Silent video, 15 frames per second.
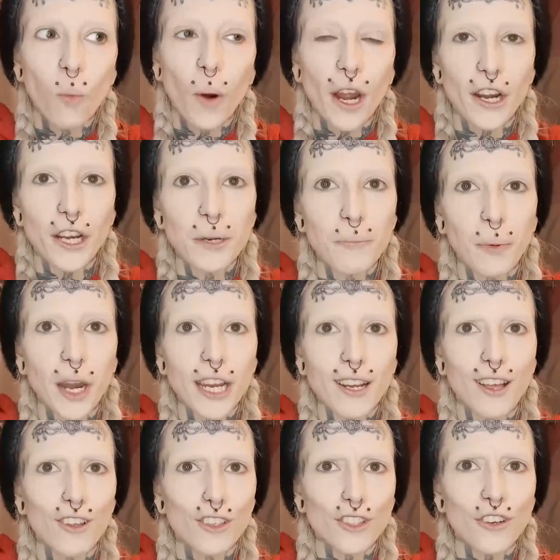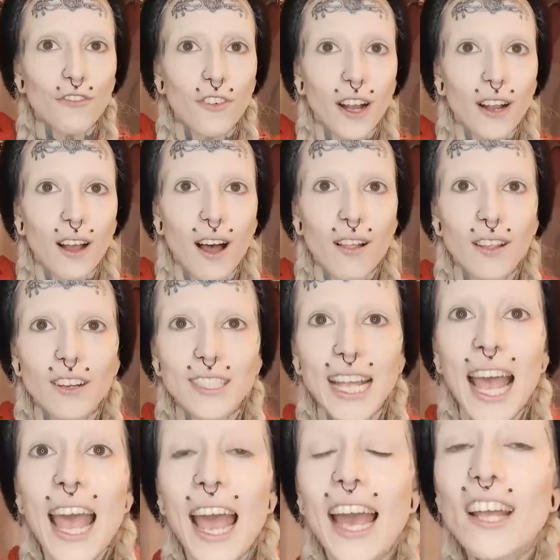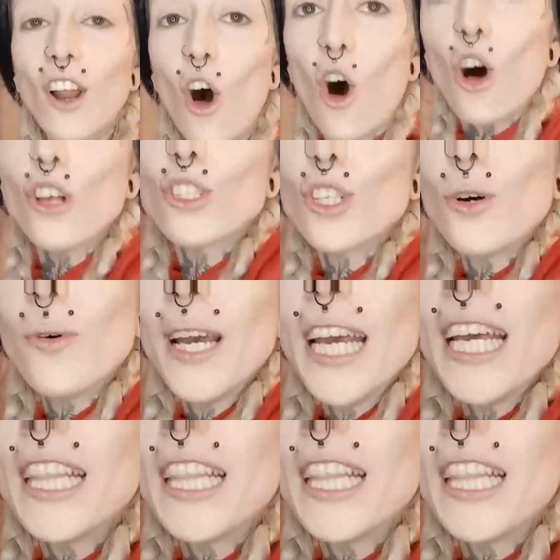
wearing bright colors or fun colors. And also,